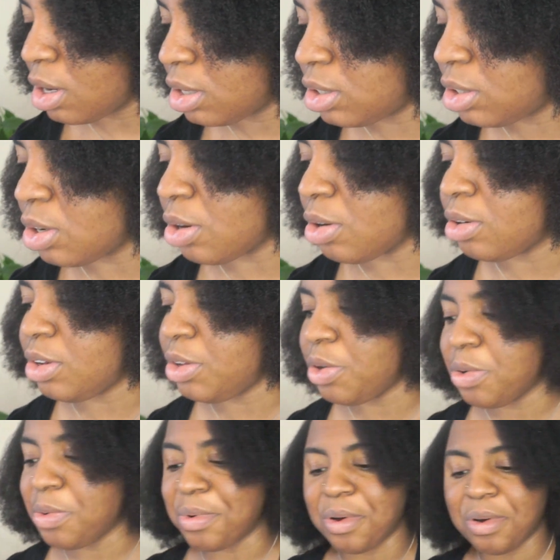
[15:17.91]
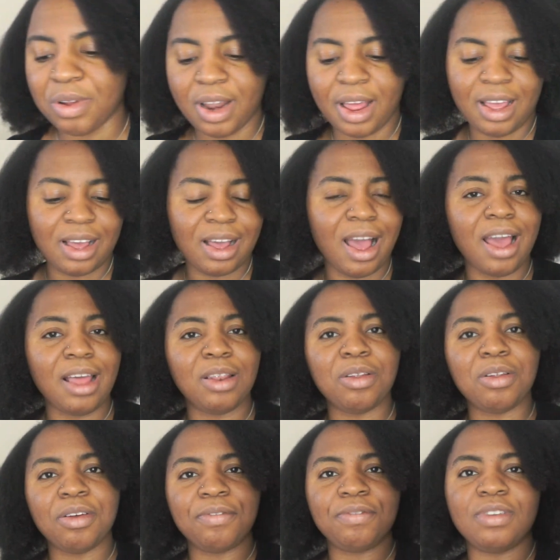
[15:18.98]
So you know what, like, I
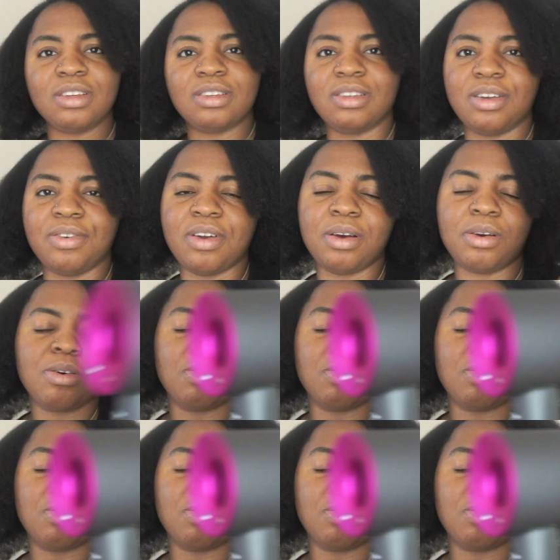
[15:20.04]
love this era